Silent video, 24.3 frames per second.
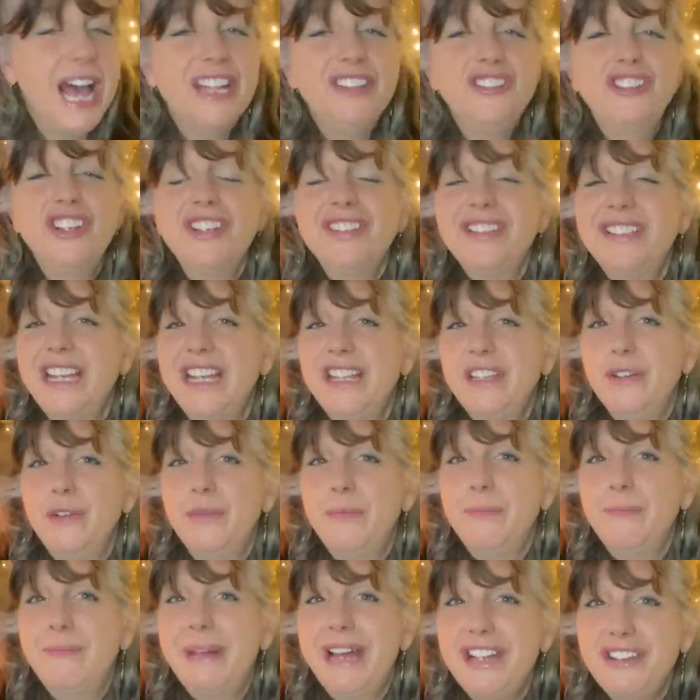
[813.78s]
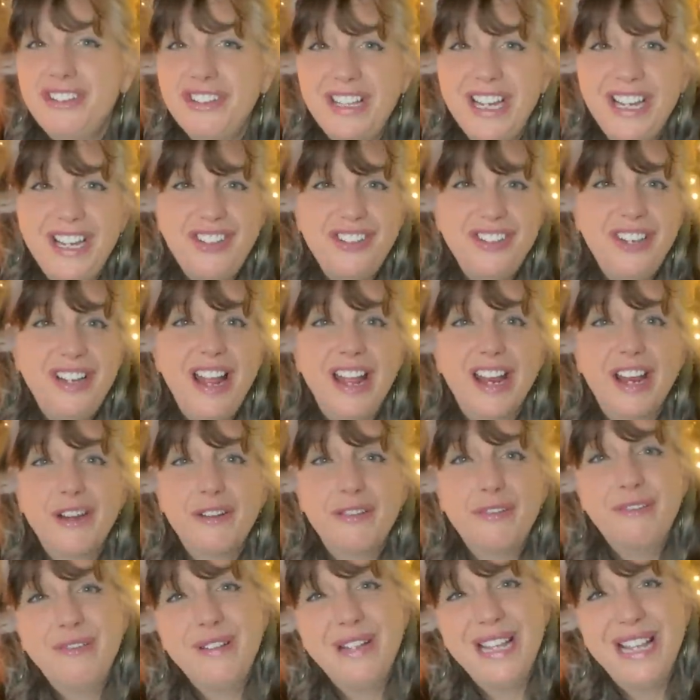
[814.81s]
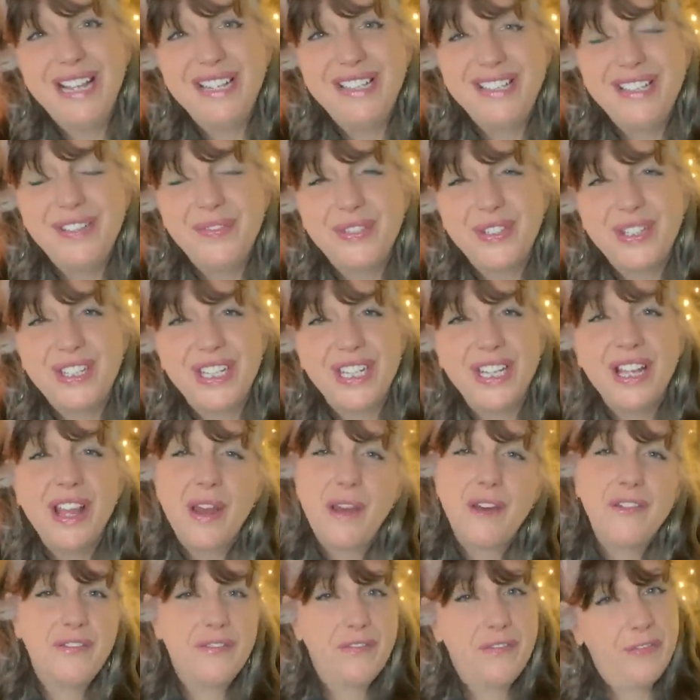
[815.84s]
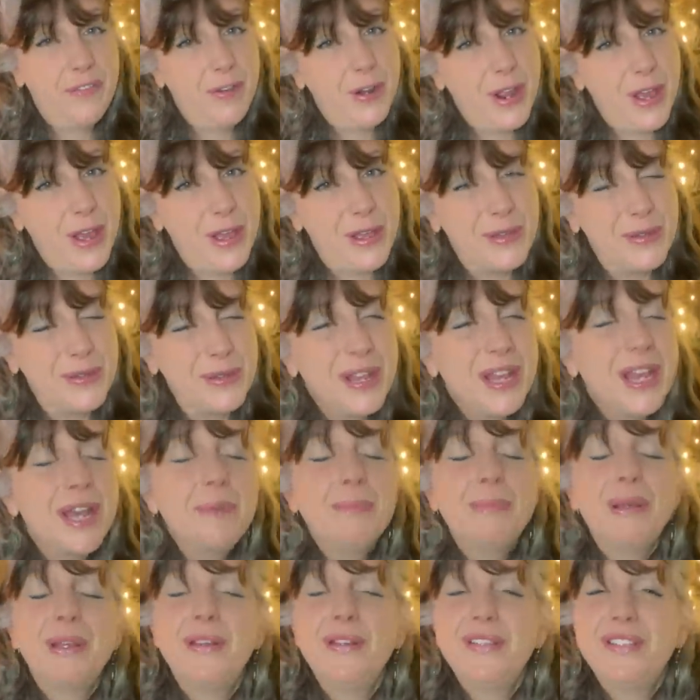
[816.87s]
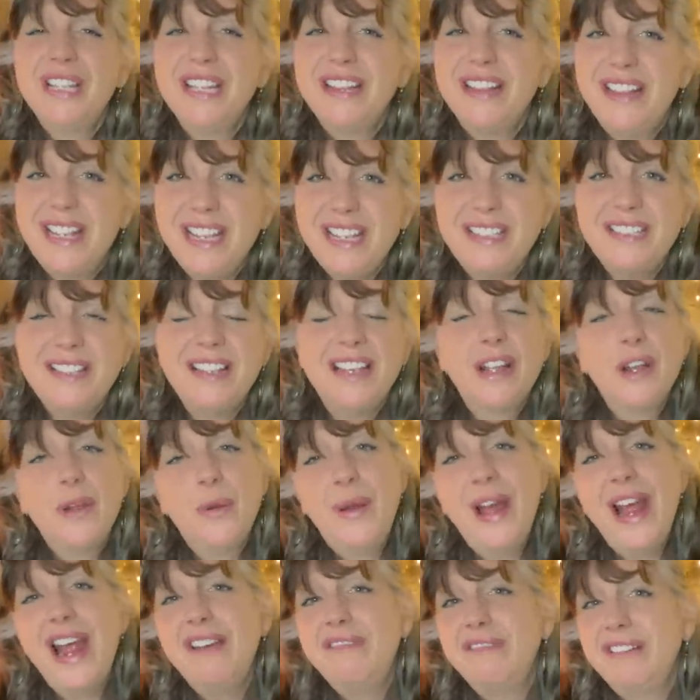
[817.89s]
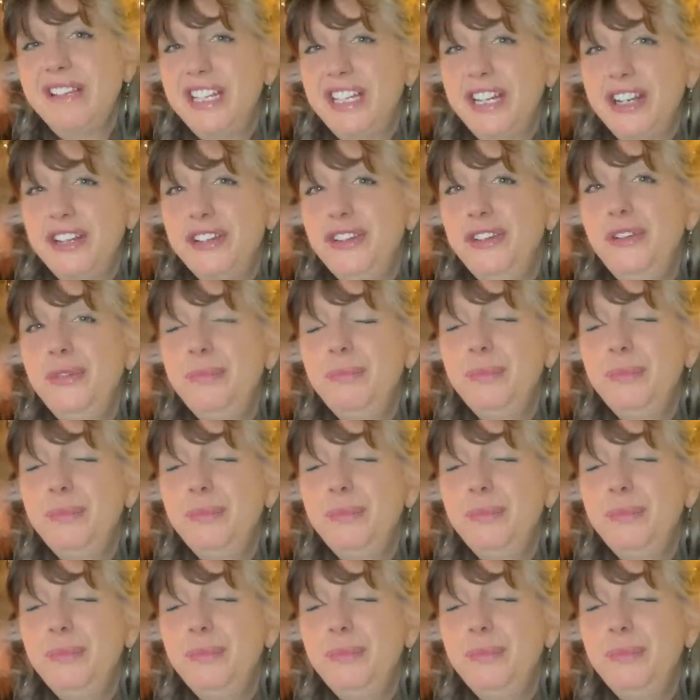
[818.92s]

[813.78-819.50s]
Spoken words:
and just let your imagination and creativity flow, because this Aquarian new